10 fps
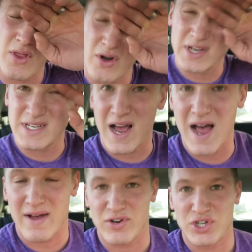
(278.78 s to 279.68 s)
my nonna's,
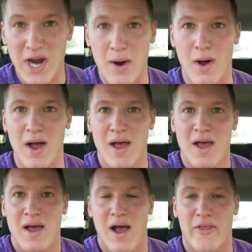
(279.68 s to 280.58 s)
have a shower,
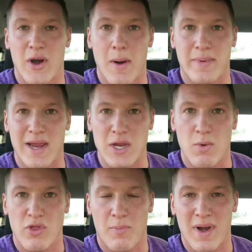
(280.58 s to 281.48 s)
and then I'll update
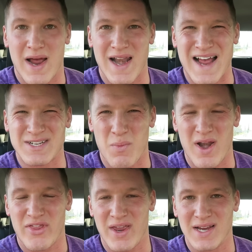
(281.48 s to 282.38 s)
you on the plan as and
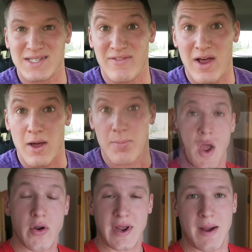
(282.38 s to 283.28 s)
when things develop.
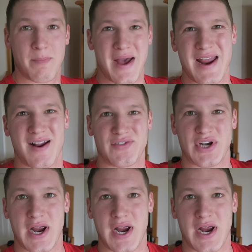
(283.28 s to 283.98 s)
Okay, I'm back, I've